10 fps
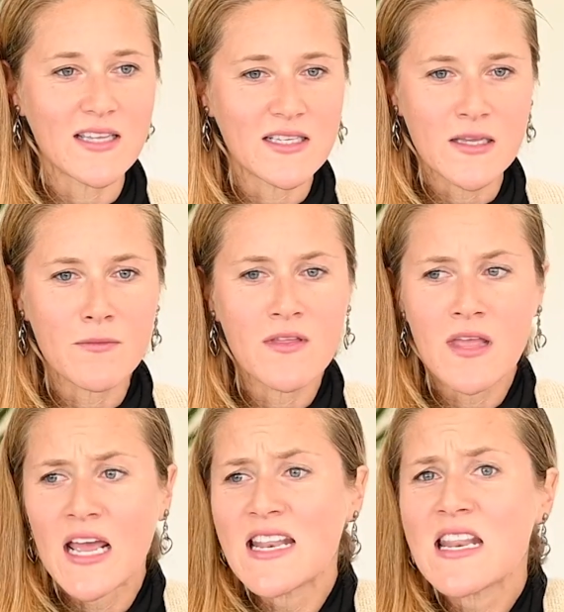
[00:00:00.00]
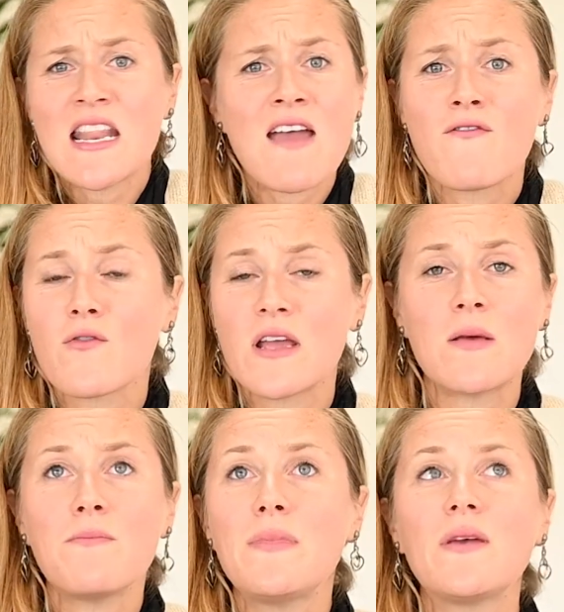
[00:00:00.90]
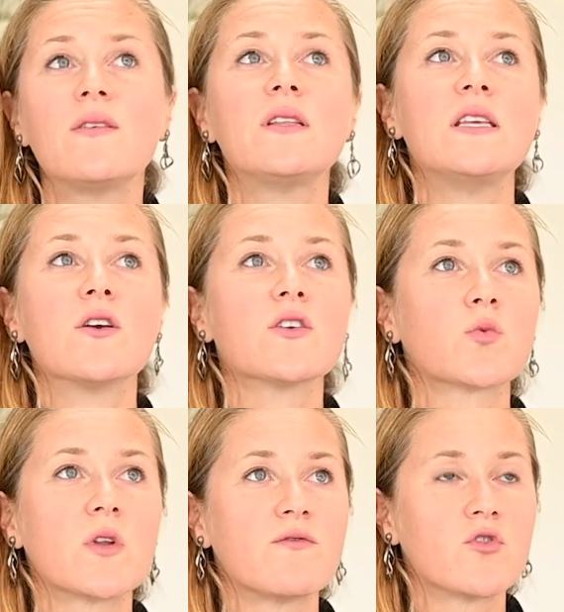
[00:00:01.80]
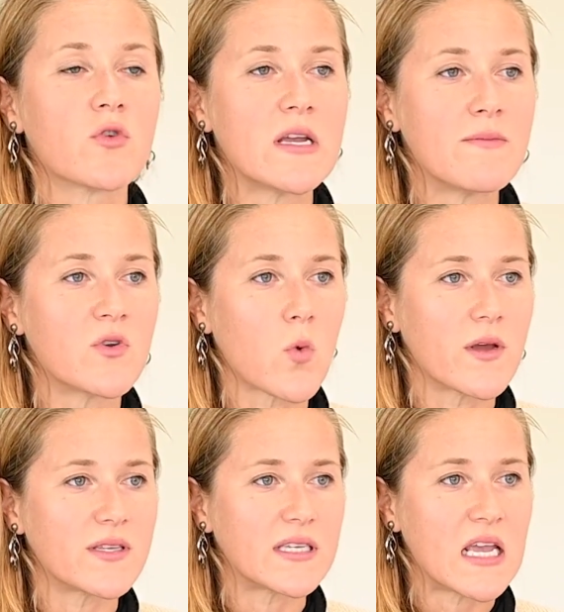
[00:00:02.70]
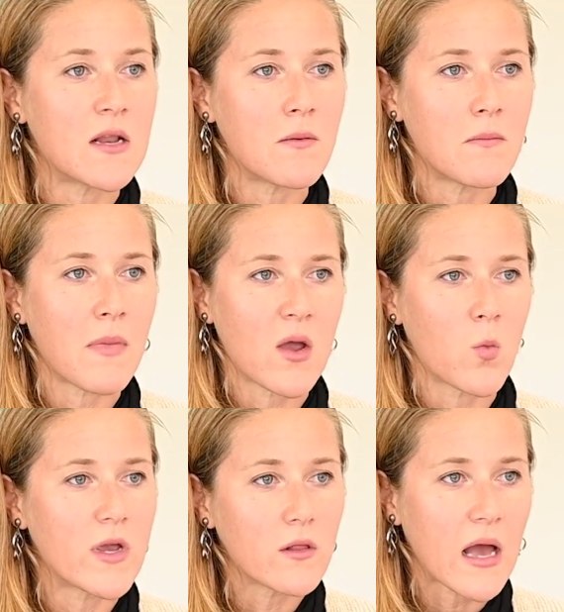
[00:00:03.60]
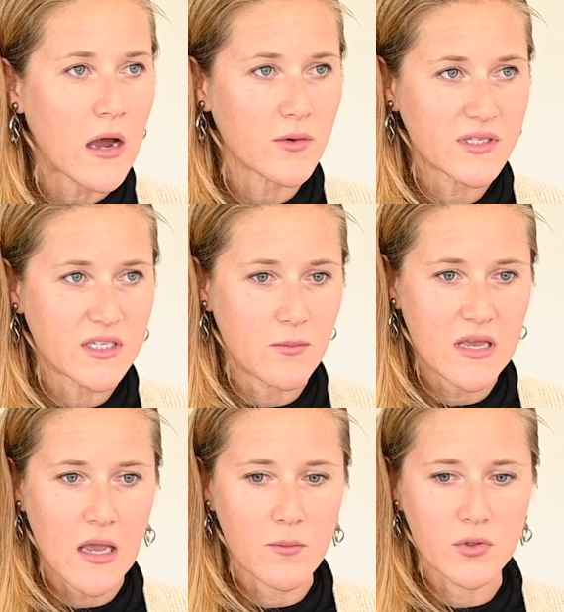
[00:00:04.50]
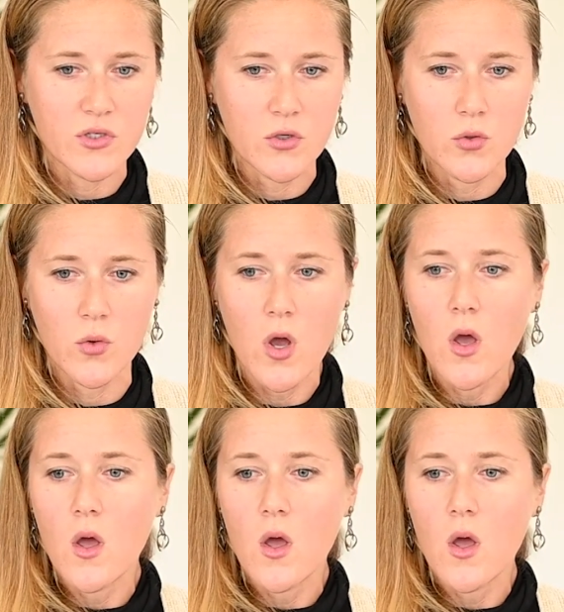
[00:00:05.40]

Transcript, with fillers: that's something that I never in a million years would have dreamed was in my wheelhouse to be able to